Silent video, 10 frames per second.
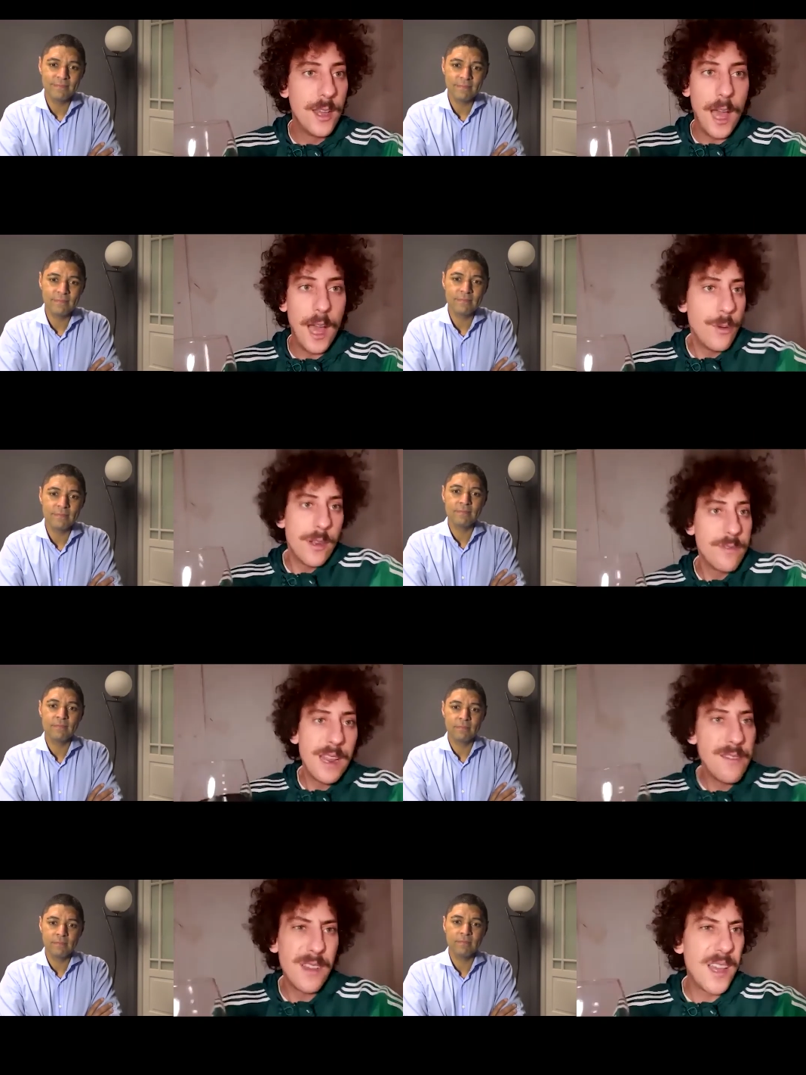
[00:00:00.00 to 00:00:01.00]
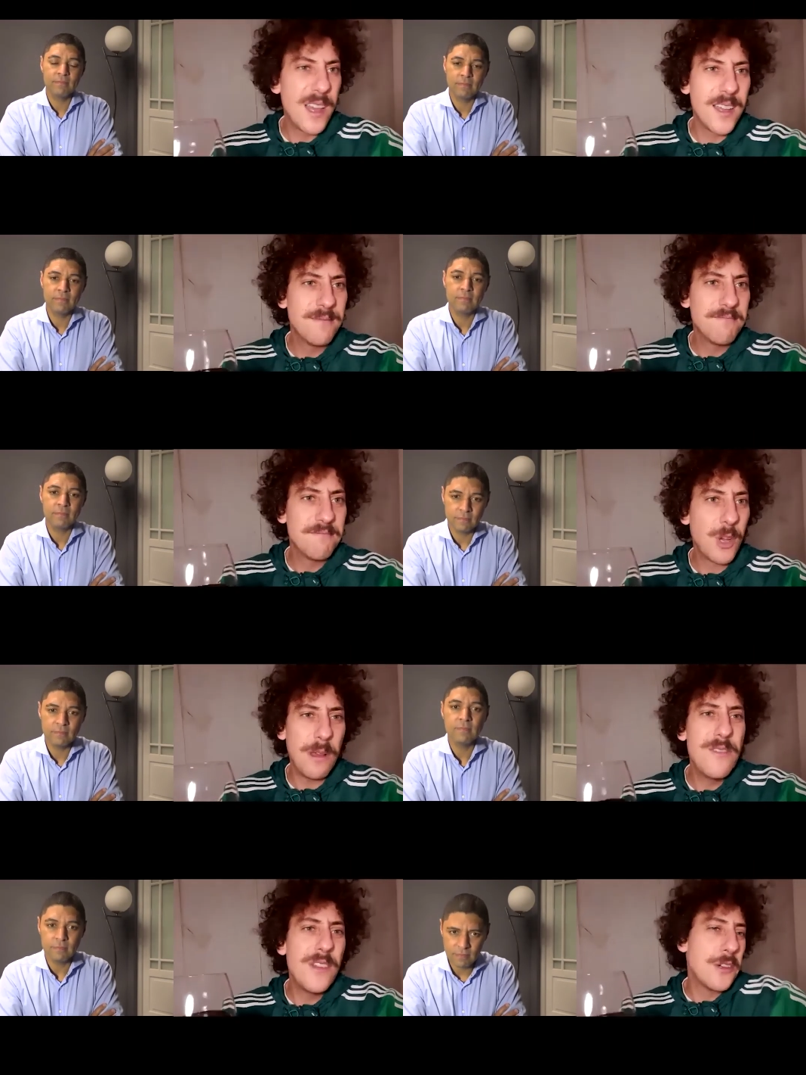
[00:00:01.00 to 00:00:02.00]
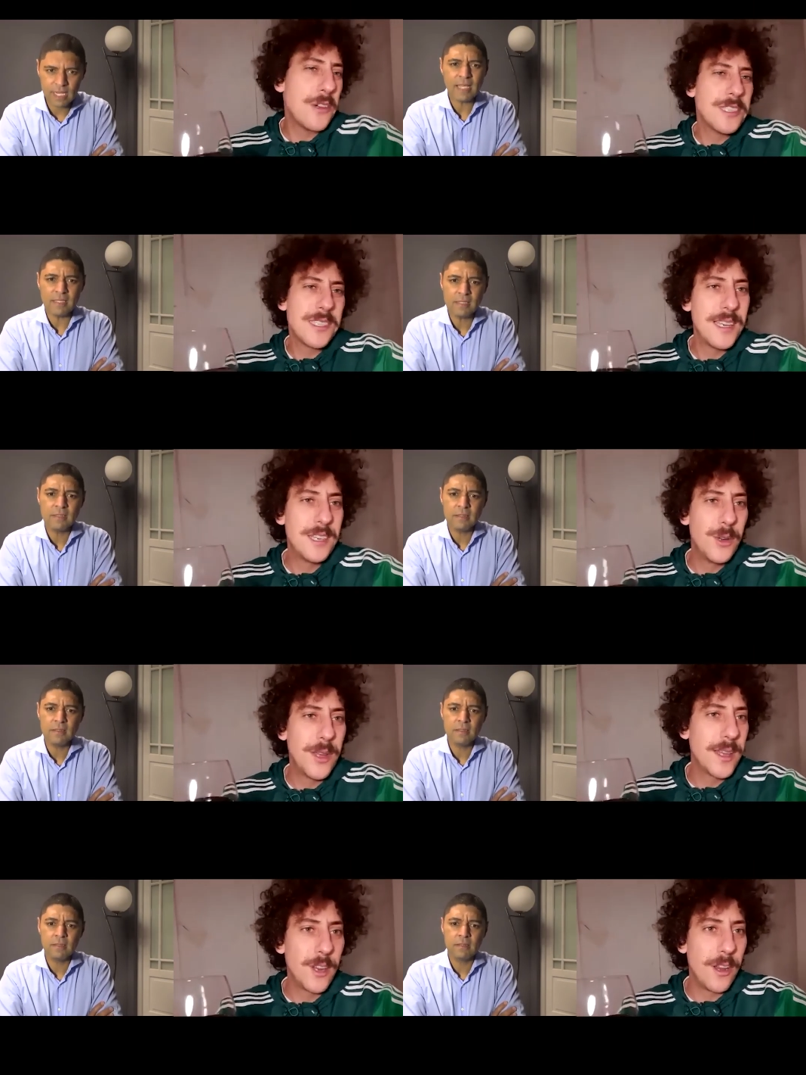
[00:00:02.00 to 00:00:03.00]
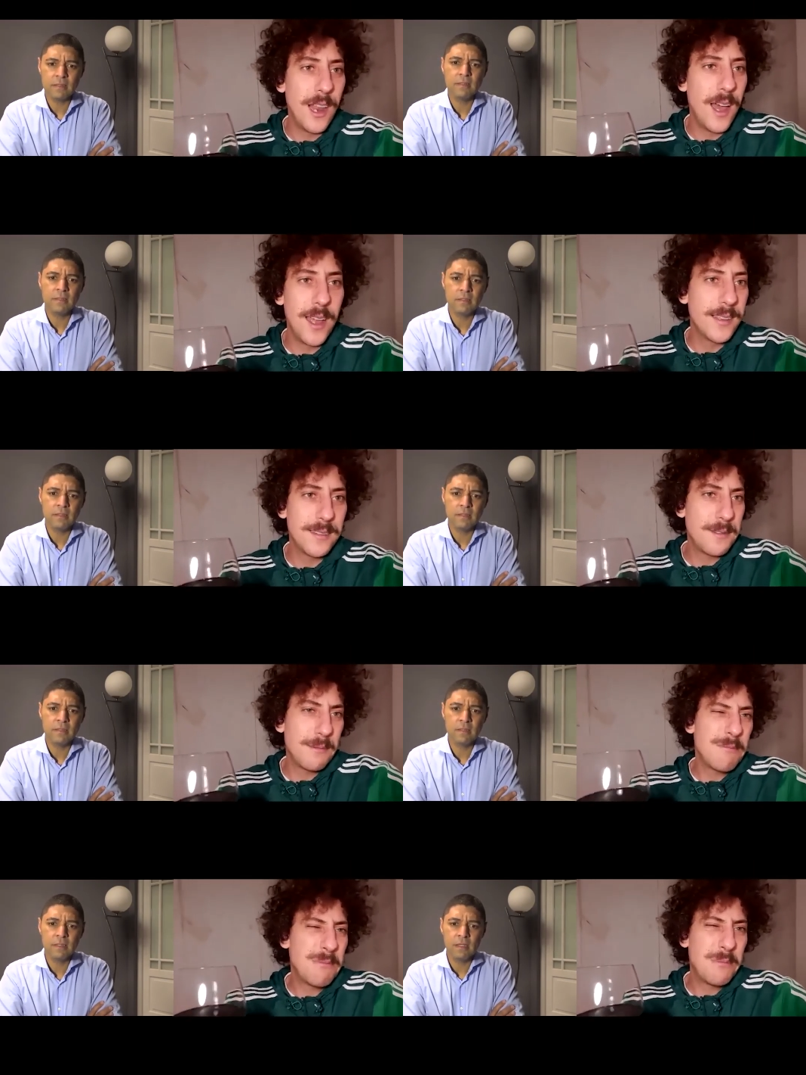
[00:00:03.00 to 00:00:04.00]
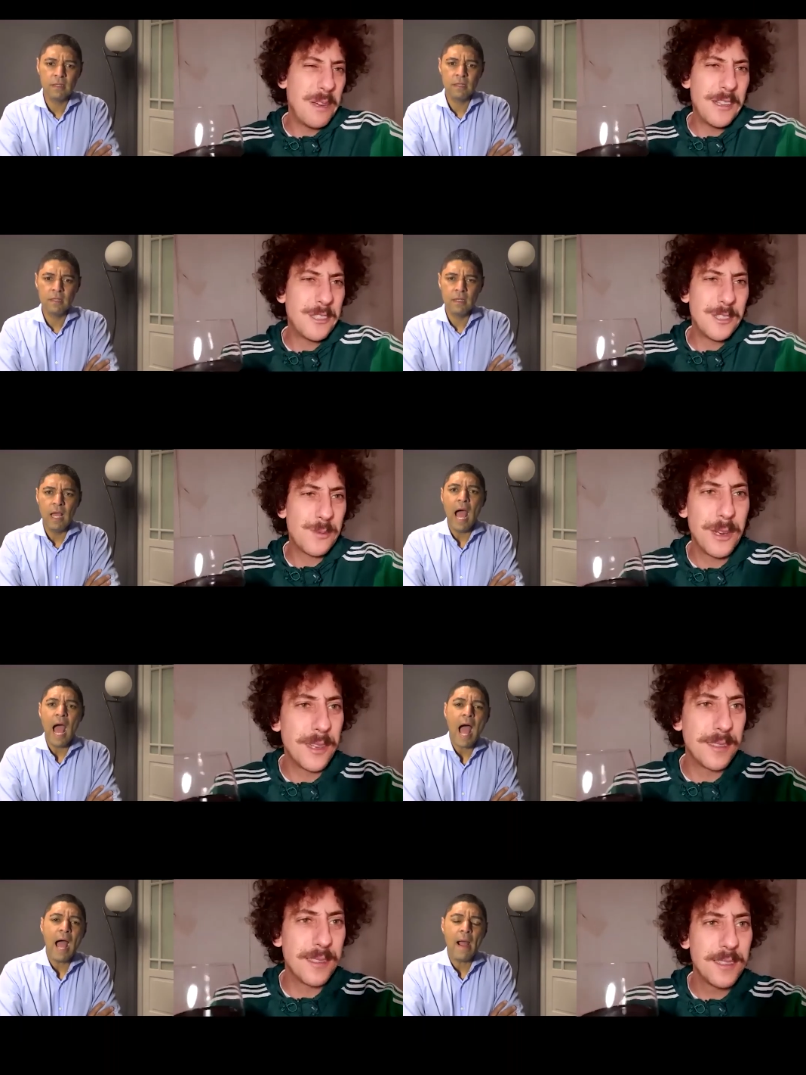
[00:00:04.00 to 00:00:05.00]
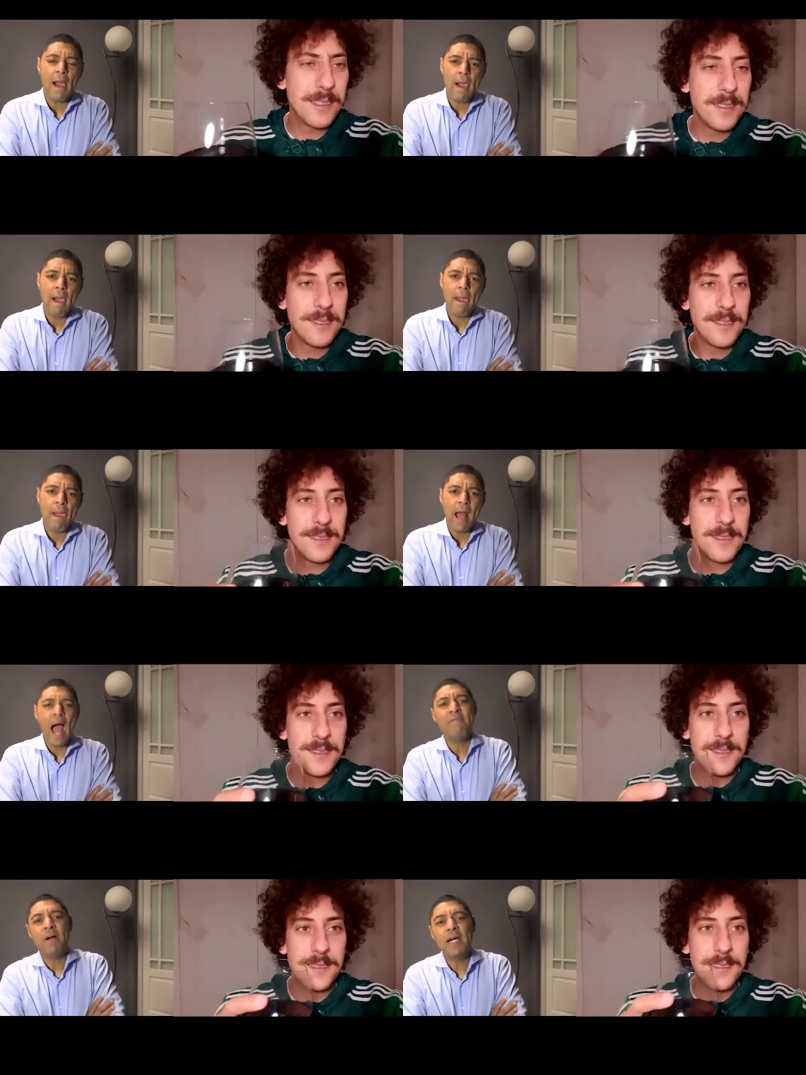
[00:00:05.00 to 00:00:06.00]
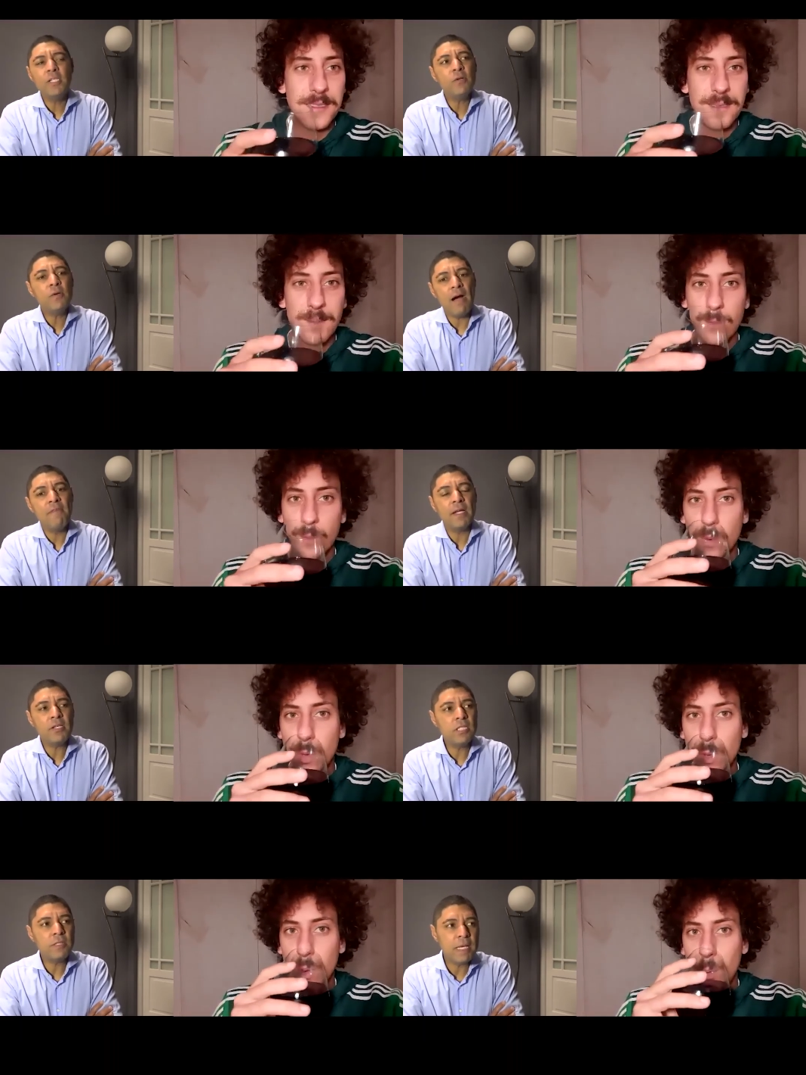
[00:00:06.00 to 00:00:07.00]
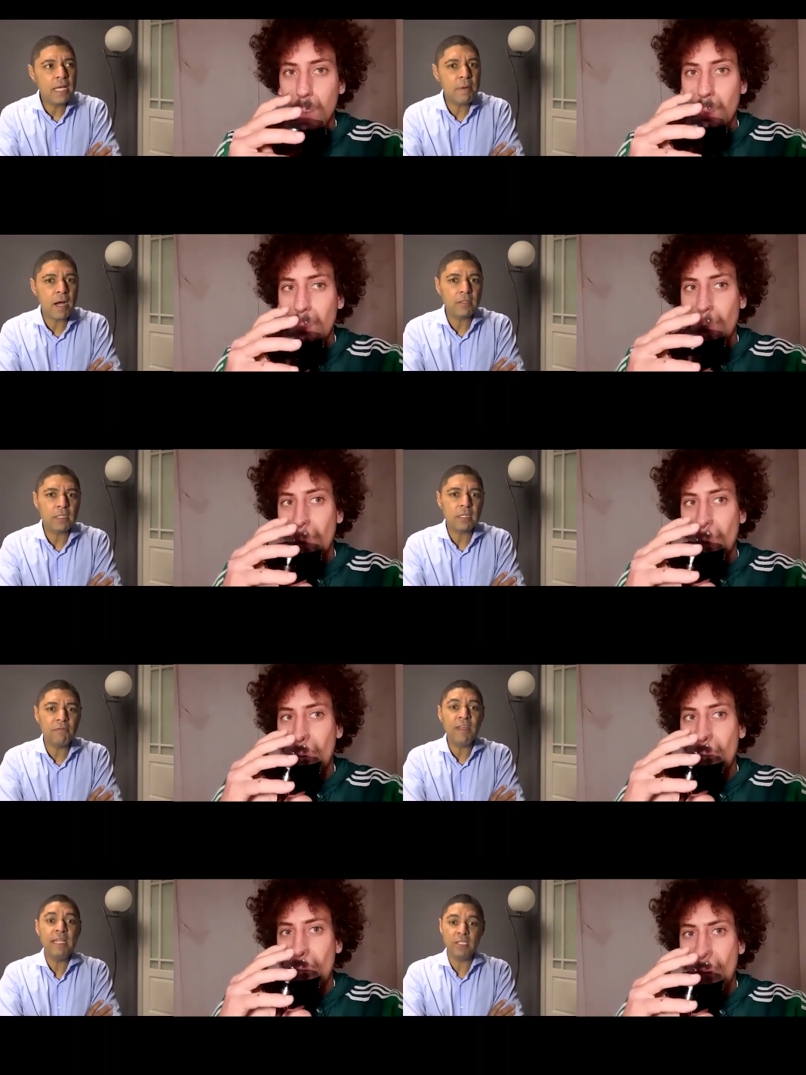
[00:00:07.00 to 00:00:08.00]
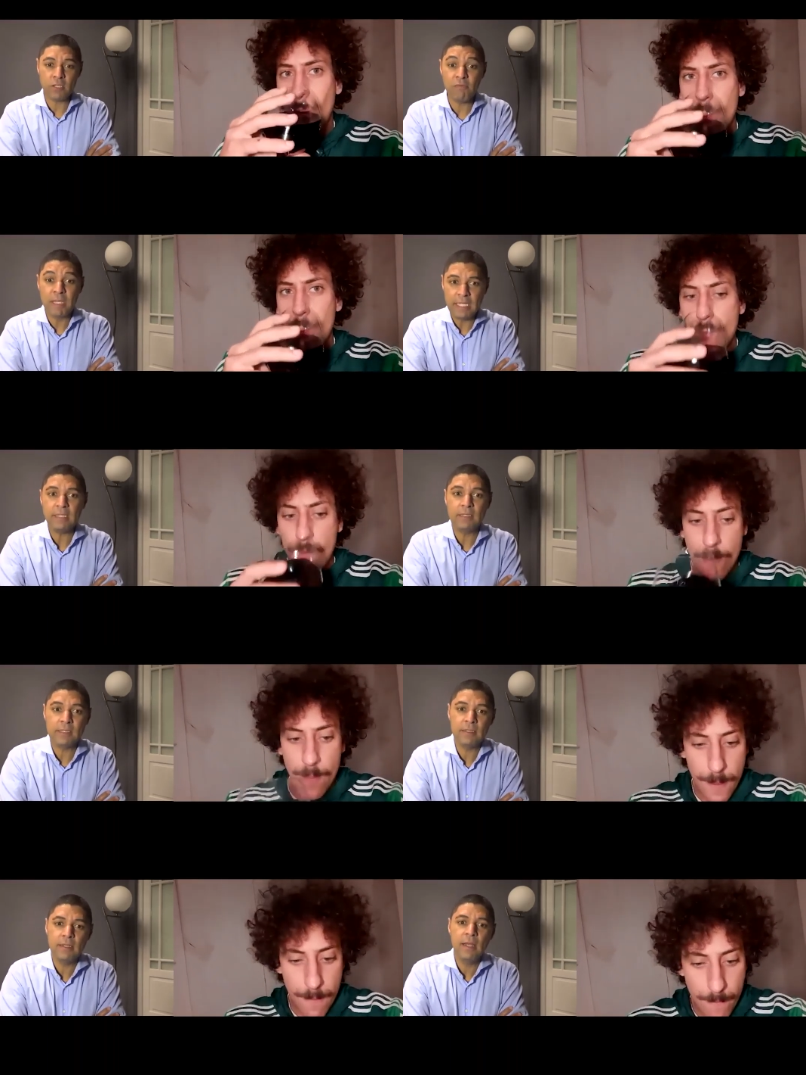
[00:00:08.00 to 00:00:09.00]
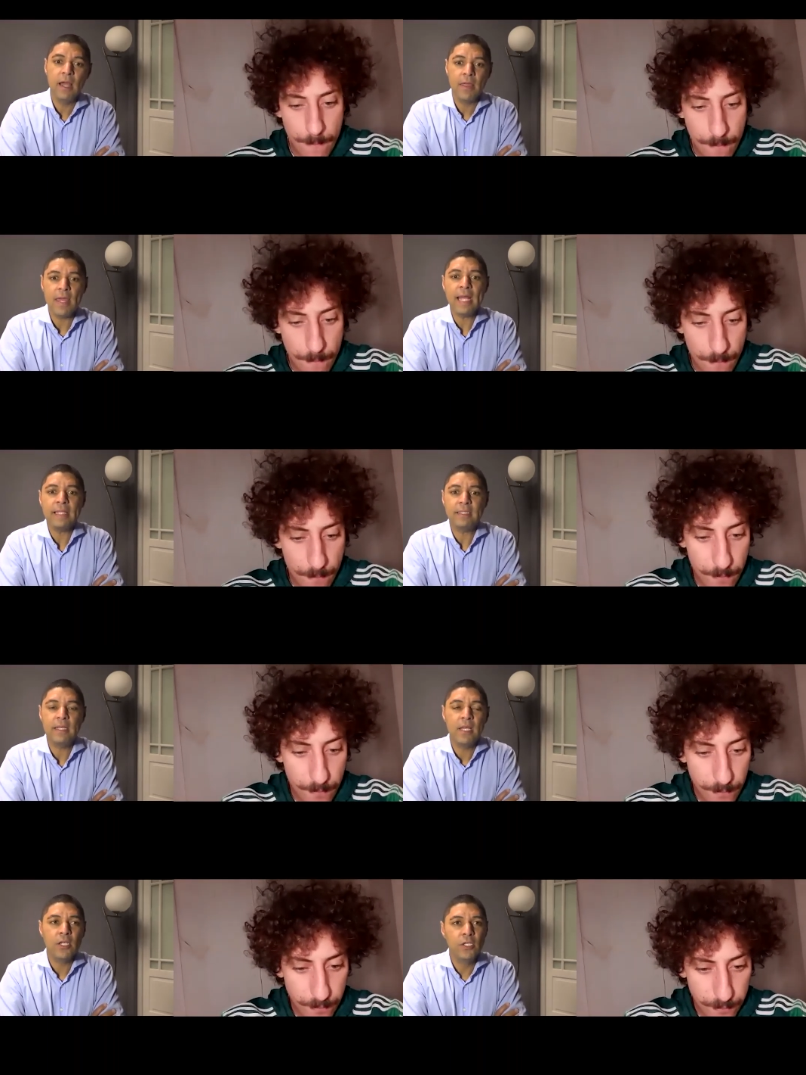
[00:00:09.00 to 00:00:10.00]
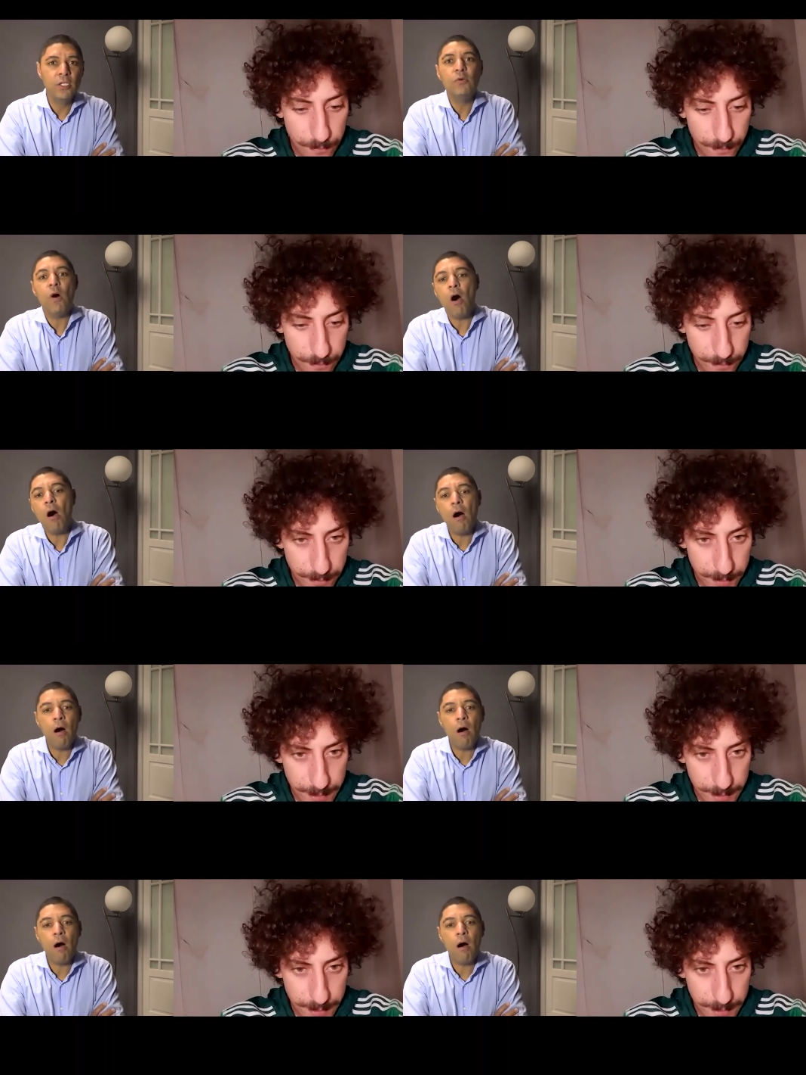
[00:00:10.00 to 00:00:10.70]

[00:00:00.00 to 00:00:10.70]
Speaker 1: I would have never even considered doing it online. I just wouldn't.
Speaker 2: I've heard you speak about feelings of guilt, that you